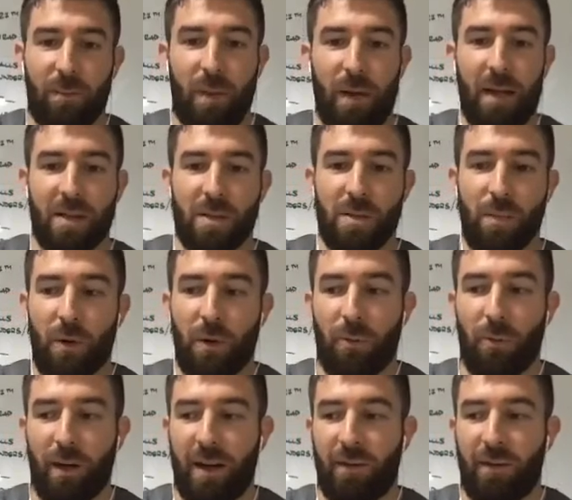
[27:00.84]
playing sport,
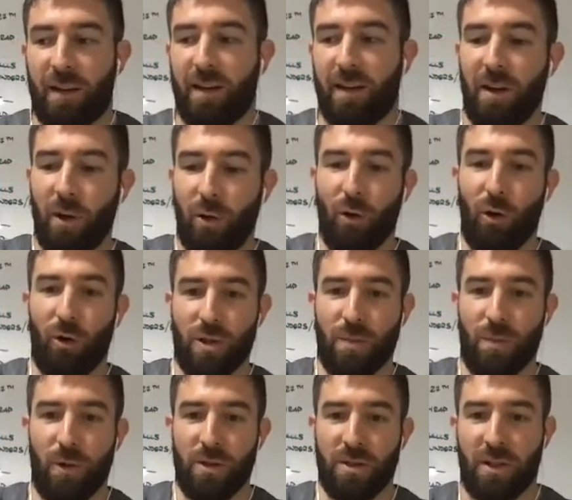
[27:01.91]
whatever. Not all
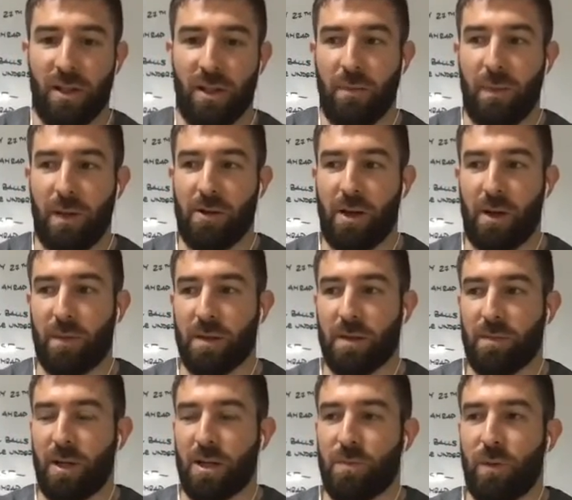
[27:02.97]
sports are going to beat you up as
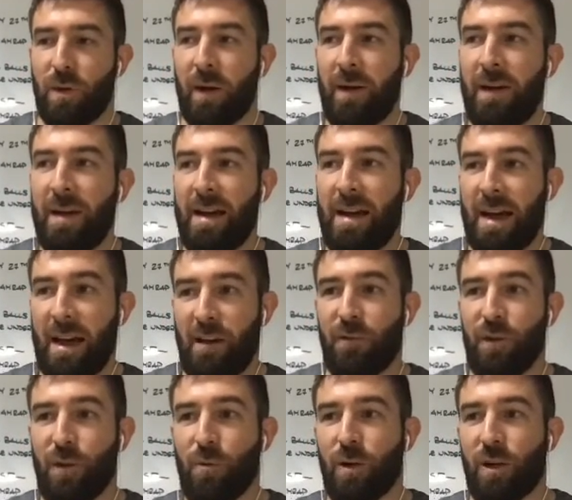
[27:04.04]
much, but if
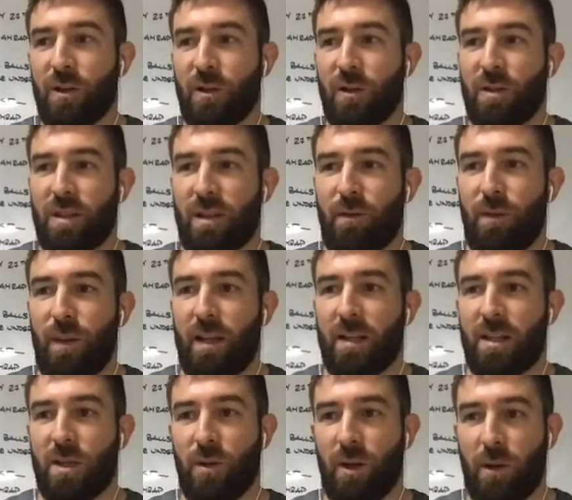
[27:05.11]
you want to do something
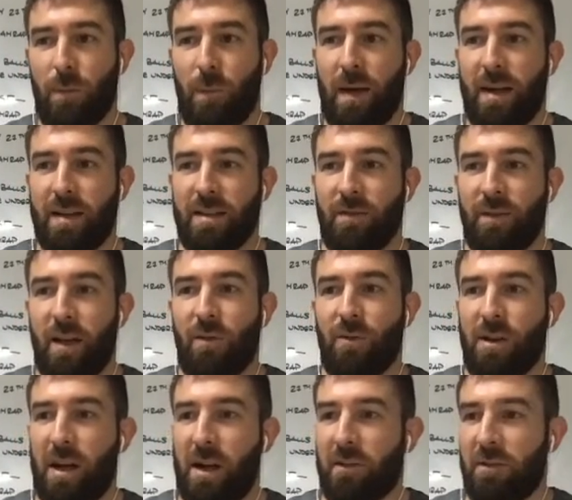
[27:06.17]
to a competitive level, you
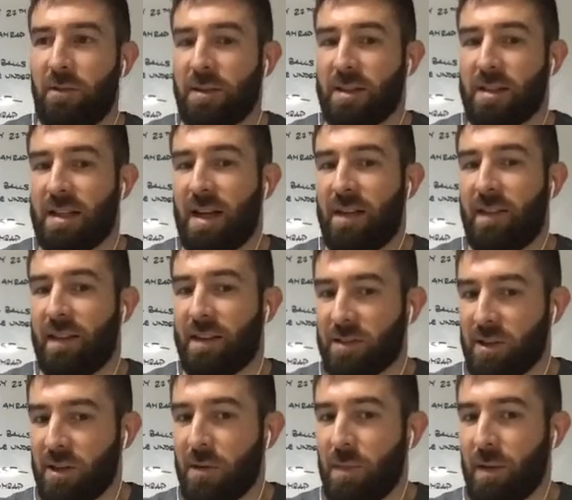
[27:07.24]
have to understand that there's
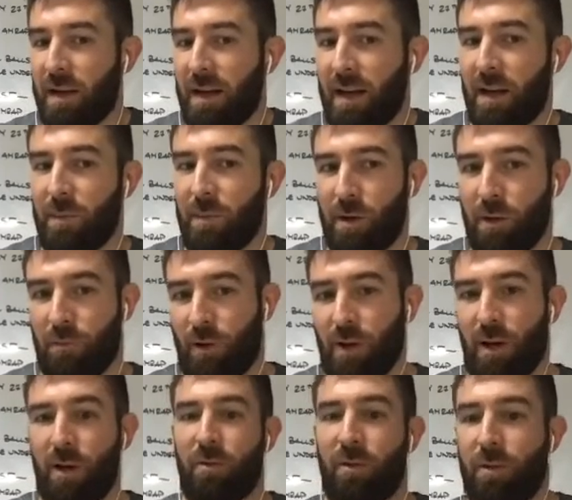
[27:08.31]
going to be an element of
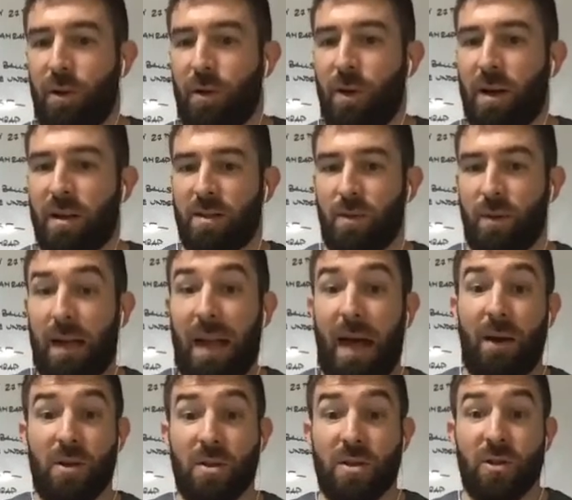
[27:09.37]
recovery required to allow
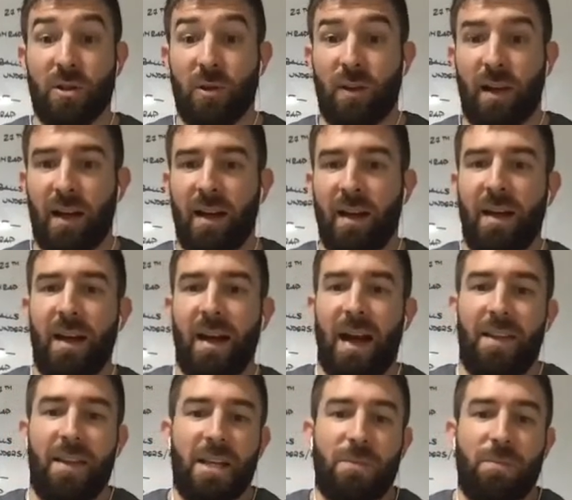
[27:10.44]
you to do that.
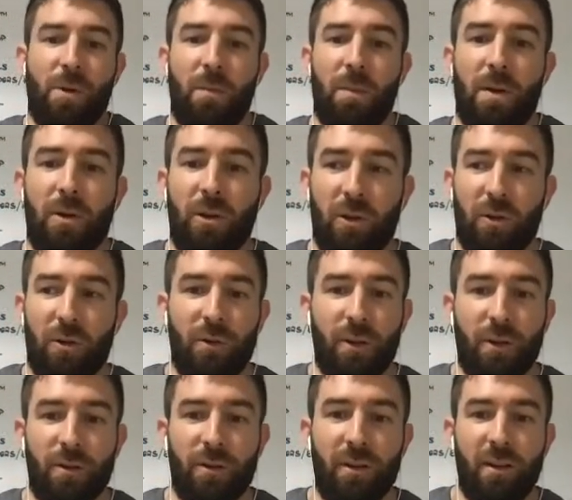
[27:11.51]
And then it's probably not good for
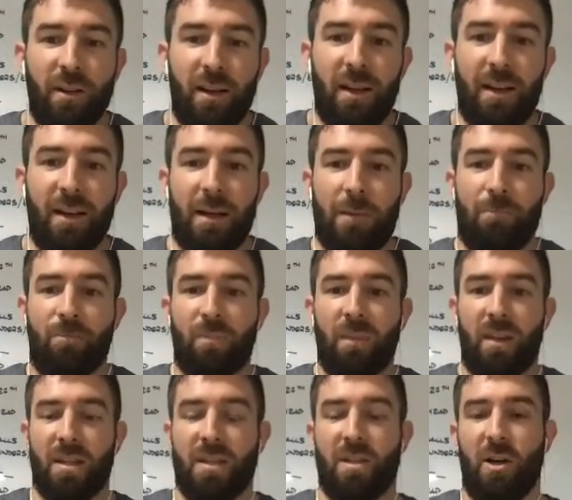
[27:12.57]
you. Like,
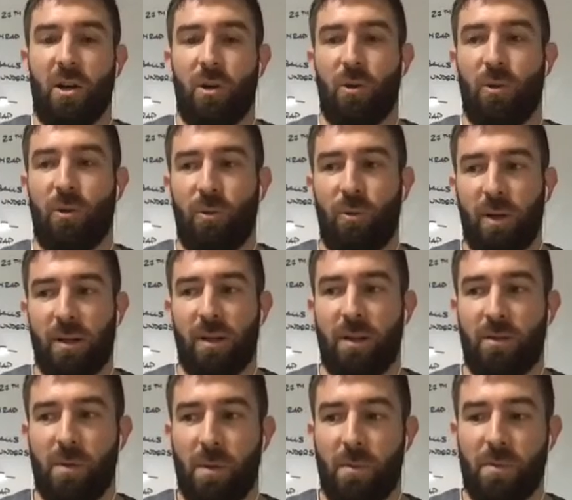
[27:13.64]
there's the whole, I don't know,
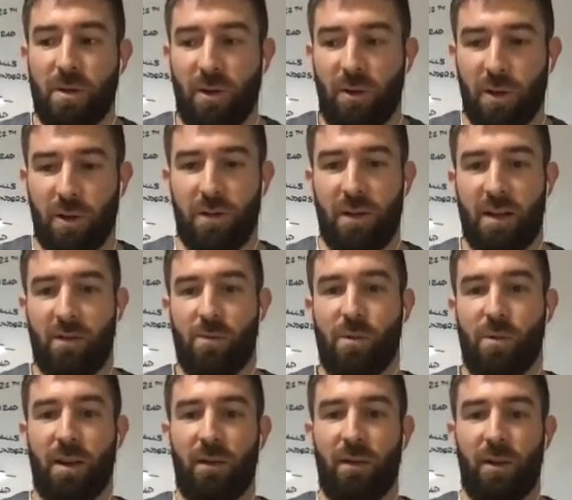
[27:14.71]
remember when you CrossFit level
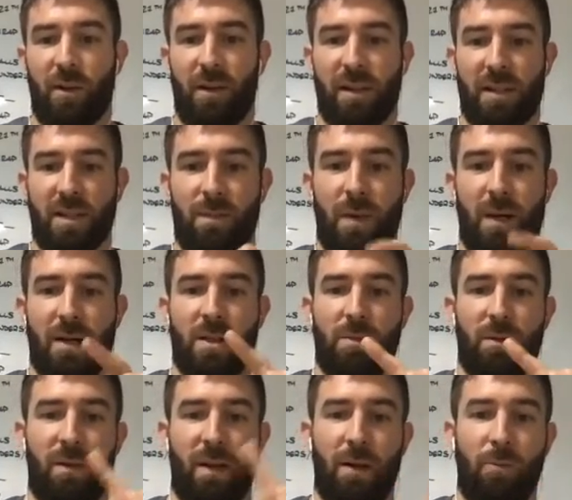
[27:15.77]
1, they've got this spectrum
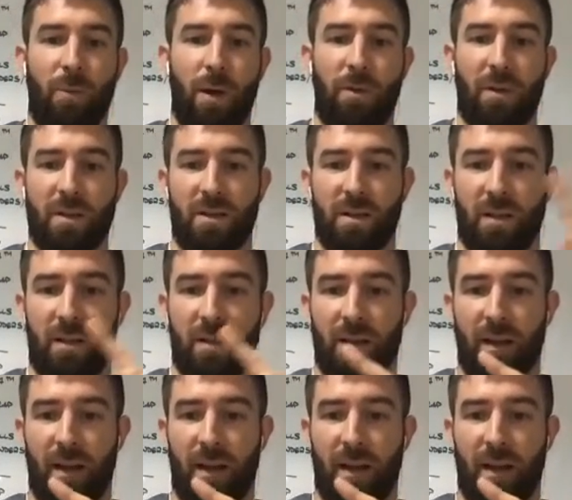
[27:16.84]
of like wellness and